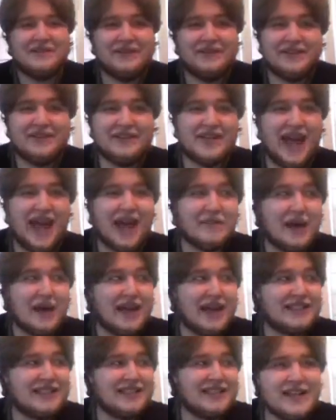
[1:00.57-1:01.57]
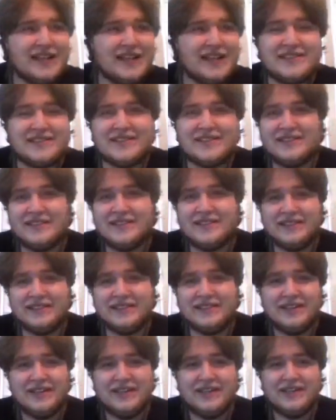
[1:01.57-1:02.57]
Wouldn't that make sense?
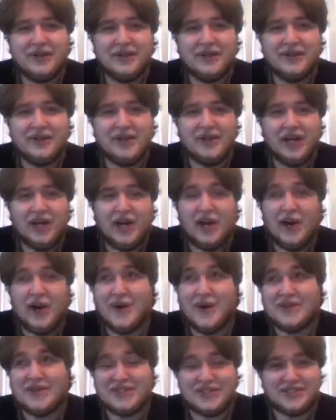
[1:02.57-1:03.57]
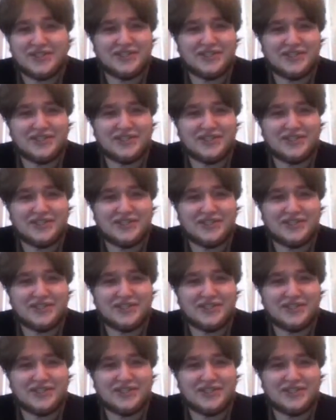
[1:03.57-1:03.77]
Oh, this isn't